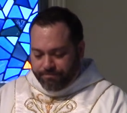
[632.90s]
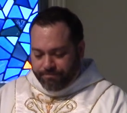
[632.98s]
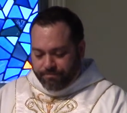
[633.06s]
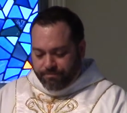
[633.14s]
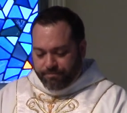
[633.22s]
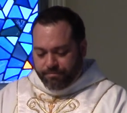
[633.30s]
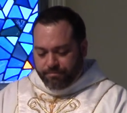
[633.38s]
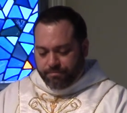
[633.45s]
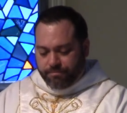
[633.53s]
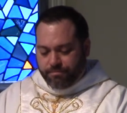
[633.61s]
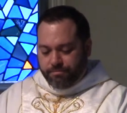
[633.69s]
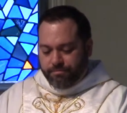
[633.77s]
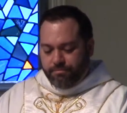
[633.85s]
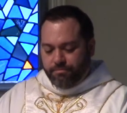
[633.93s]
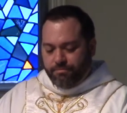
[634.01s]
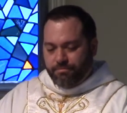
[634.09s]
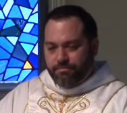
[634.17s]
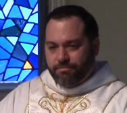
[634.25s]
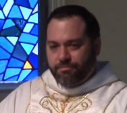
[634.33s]

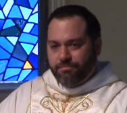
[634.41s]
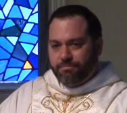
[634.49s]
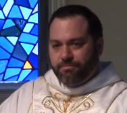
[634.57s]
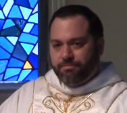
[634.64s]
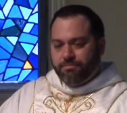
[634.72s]
No one is speaking in this clip.